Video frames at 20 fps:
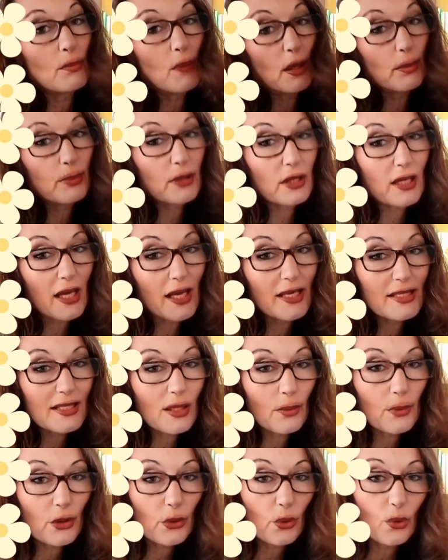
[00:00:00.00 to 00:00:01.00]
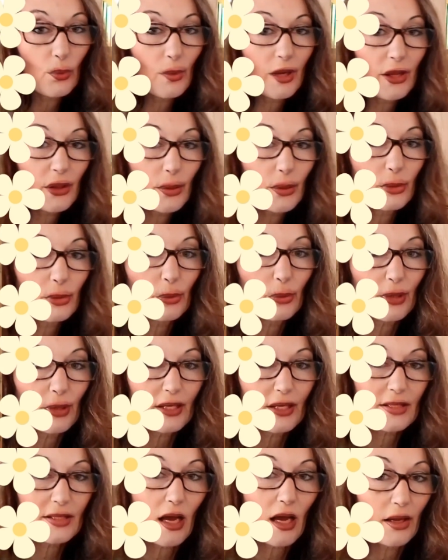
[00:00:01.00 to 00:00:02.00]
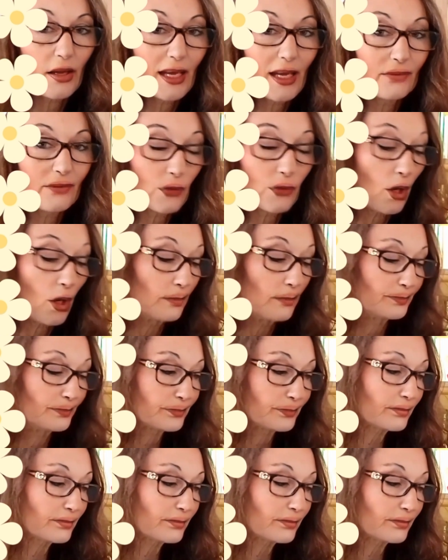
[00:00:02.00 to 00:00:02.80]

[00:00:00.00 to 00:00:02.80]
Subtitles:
in my bookcase with all my other blue books that I have got.